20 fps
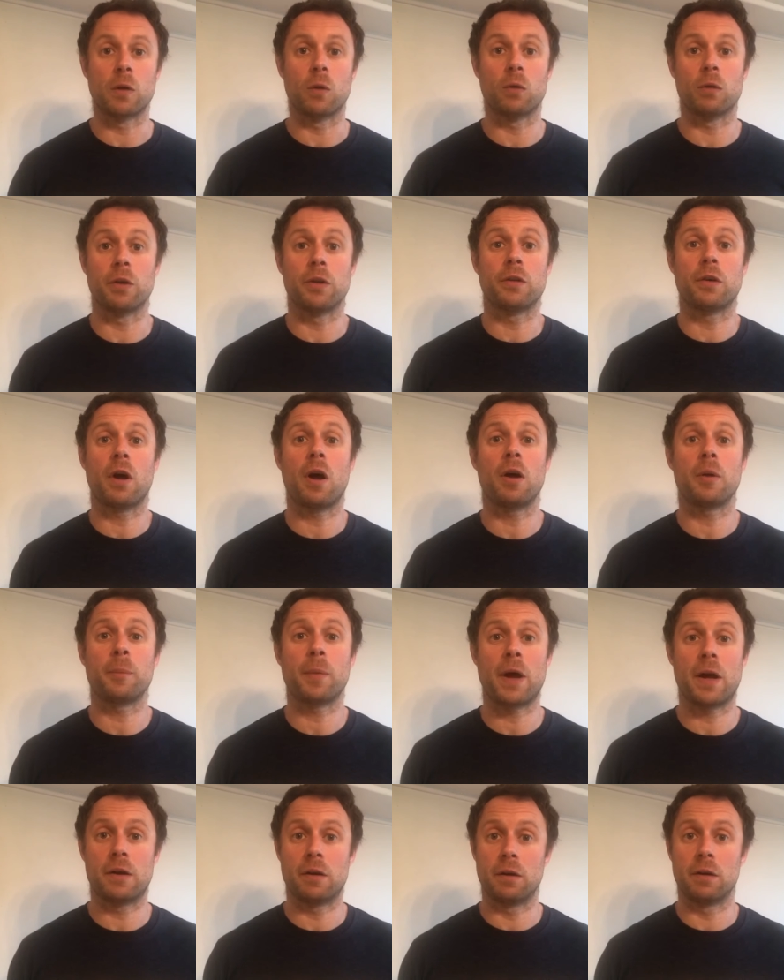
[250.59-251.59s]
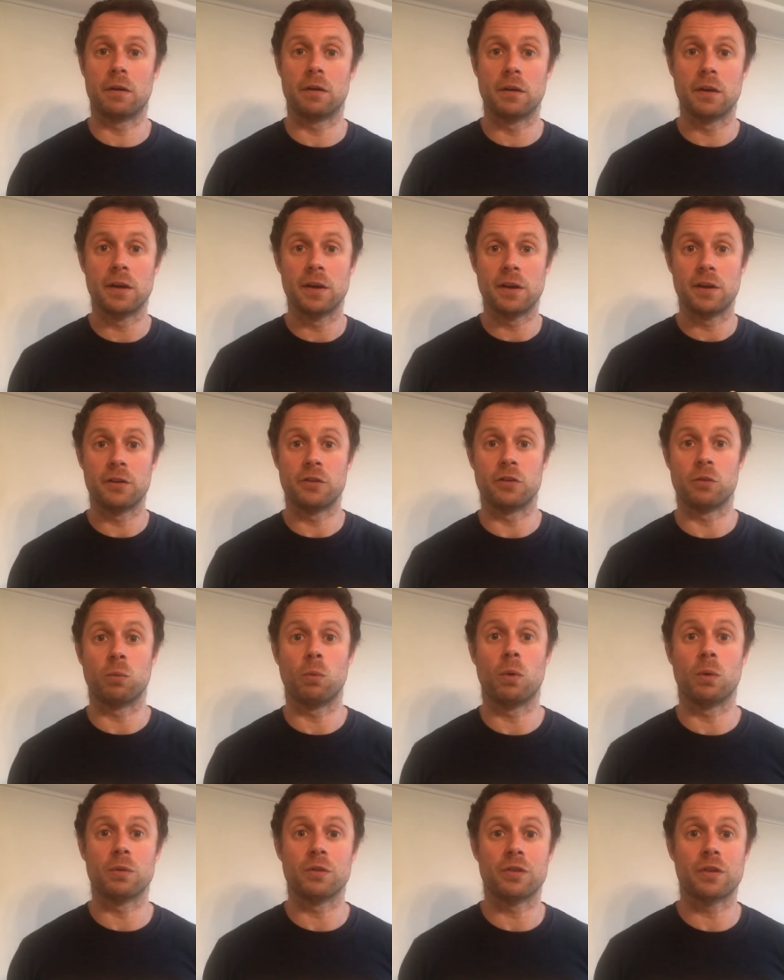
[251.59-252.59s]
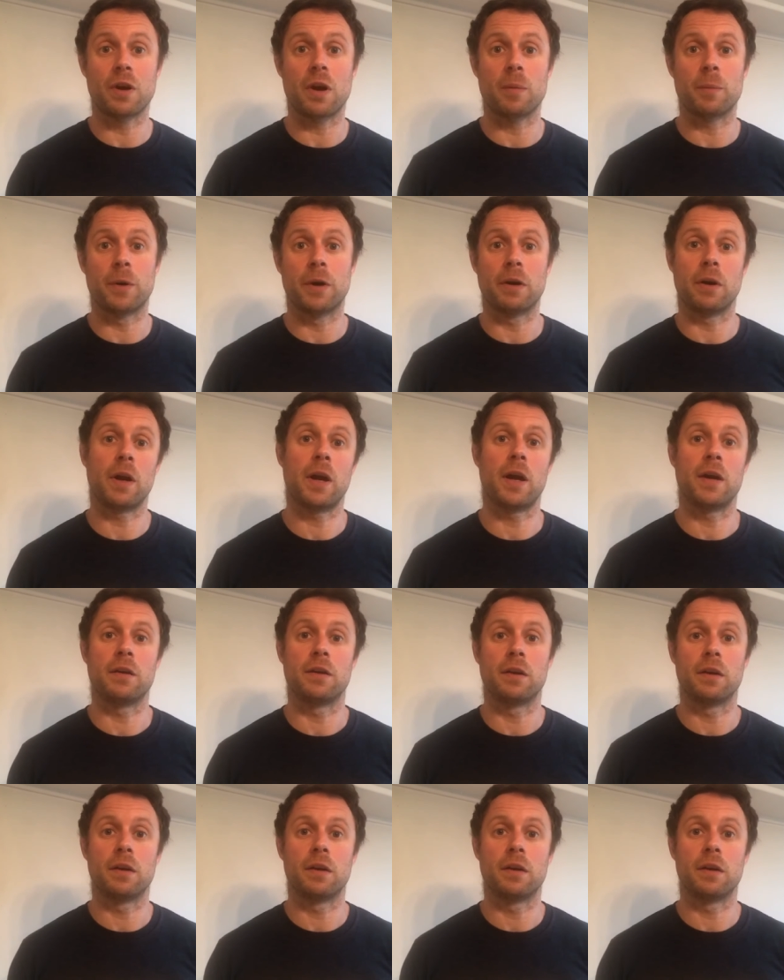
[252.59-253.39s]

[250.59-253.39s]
or a thought pattern just won't stop in our head.